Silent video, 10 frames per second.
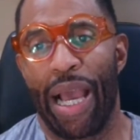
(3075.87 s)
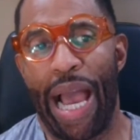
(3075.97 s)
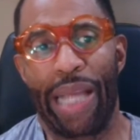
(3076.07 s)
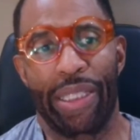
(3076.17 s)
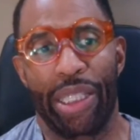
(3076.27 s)

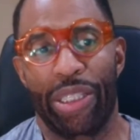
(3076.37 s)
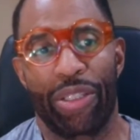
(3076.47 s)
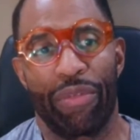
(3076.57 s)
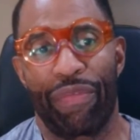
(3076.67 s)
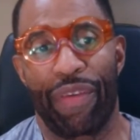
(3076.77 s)
I just
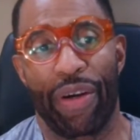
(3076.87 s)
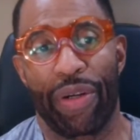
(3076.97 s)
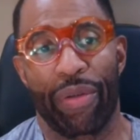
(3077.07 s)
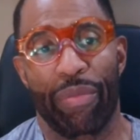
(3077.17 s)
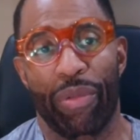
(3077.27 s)

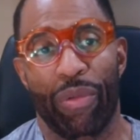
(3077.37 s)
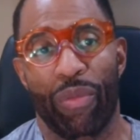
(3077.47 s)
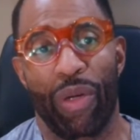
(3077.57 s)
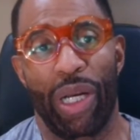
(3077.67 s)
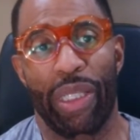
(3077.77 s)
confirmed
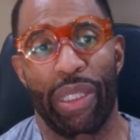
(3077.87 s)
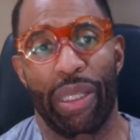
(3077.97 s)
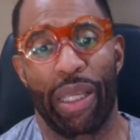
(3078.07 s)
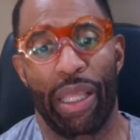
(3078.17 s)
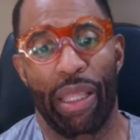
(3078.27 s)
what.
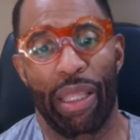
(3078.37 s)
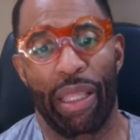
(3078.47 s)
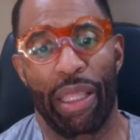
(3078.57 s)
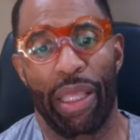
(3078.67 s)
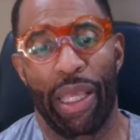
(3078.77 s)

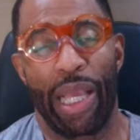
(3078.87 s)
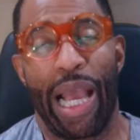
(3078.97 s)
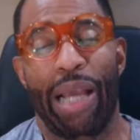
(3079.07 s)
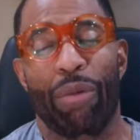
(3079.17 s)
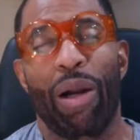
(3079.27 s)

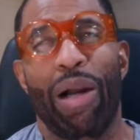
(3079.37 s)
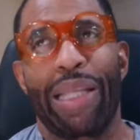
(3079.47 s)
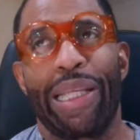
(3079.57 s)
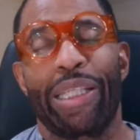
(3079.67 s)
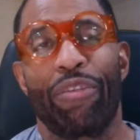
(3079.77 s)
Well, I
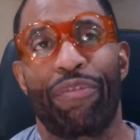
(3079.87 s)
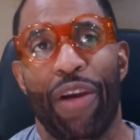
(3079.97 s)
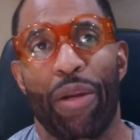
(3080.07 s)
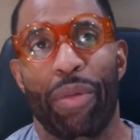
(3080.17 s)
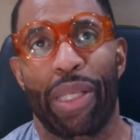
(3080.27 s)
didn't
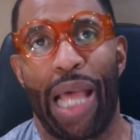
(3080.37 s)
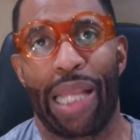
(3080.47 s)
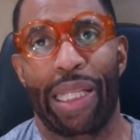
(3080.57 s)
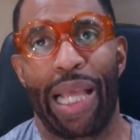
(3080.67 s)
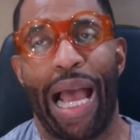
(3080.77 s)
confirm a
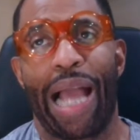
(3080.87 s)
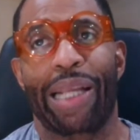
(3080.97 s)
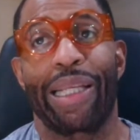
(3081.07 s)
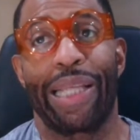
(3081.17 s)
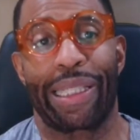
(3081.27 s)
lot of. I
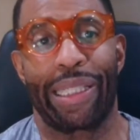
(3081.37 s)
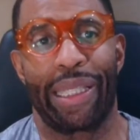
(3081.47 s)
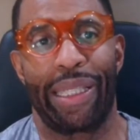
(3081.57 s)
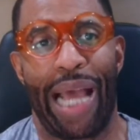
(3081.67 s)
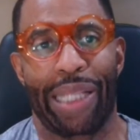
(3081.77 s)
connected the
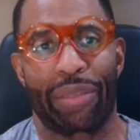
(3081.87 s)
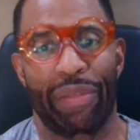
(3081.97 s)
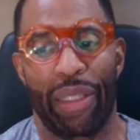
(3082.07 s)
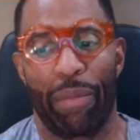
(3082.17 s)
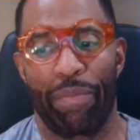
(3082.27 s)
dots for
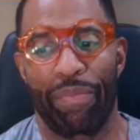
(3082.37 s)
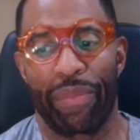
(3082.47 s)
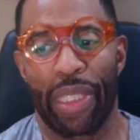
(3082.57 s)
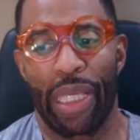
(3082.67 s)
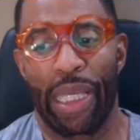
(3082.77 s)
them.
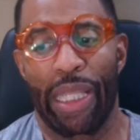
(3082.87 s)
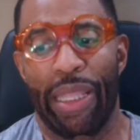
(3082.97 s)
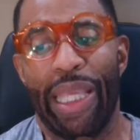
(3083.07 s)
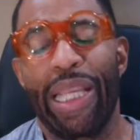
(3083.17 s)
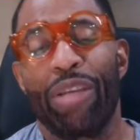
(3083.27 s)

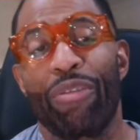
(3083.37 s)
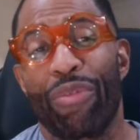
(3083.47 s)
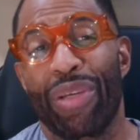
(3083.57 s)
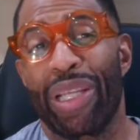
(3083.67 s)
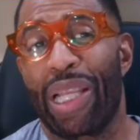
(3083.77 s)
They didn't
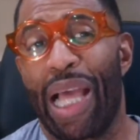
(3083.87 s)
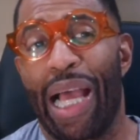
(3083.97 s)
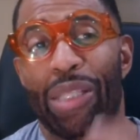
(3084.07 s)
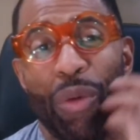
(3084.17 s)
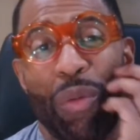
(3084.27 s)

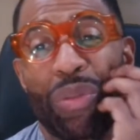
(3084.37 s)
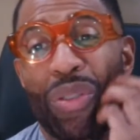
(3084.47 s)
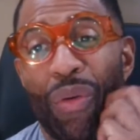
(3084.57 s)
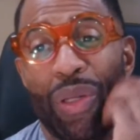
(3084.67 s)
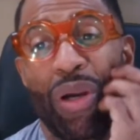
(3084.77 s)
realize what was
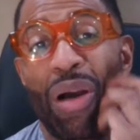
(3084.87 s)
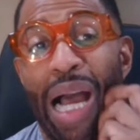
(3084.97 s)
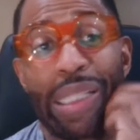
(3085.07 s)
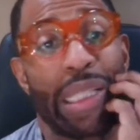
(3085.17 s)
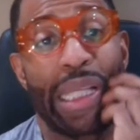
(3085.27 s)
going on. I
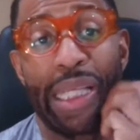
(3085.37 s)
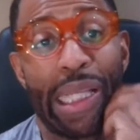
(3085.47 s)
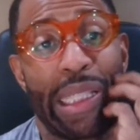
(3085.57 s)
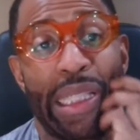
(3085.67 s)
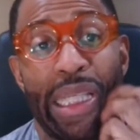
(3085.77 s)
just
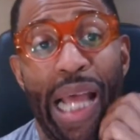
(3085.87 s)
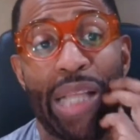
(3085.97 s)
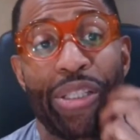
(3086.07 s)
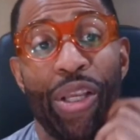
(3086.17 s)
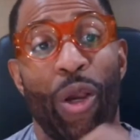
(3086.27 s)
connected the
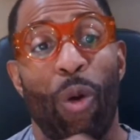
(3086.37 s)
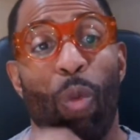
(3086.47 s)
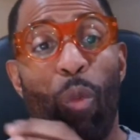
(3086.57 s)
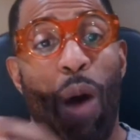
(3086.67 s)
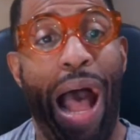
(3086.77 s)
dots.
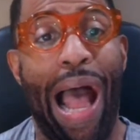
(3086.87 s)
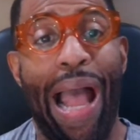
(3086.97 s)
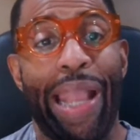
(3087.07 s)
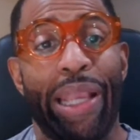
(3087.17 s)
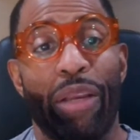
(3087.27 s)

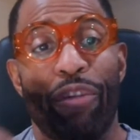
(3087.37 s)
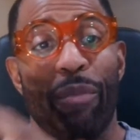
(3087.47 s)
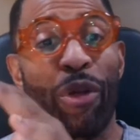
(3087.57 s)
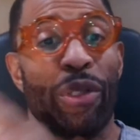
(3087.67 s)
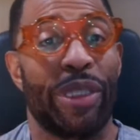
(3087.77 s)
Why, from
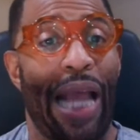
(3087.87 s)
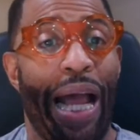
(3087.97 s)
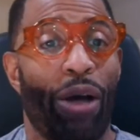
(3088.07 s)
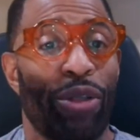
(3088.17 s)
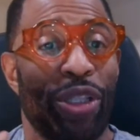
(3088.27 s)
your
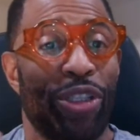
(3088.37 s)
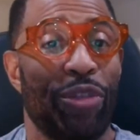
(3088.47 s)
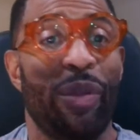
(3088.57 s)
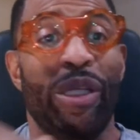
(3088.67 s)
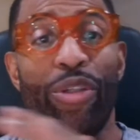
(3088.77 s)
childhood,
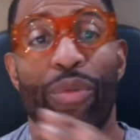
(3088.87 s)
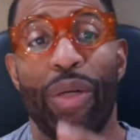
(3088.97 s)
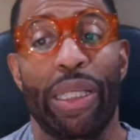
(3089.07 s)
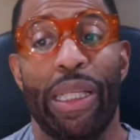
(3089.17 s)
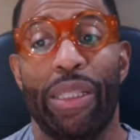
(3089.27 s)
you've been
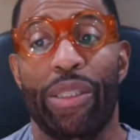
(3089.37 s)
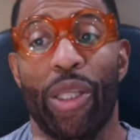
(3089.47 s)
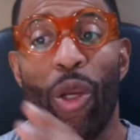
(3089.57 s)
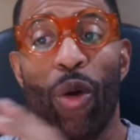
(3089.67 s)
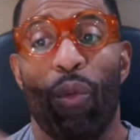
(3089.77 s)
doing this.
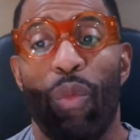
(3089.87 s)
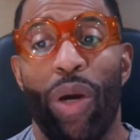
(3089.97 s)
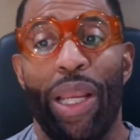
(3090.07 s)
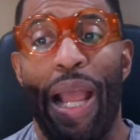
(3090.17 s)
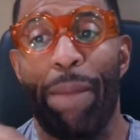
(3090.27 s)

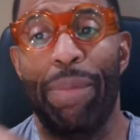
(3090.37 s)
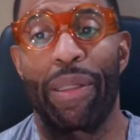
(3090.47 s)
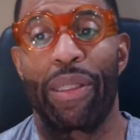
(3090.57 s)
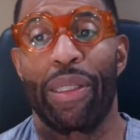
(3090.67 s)
What happened?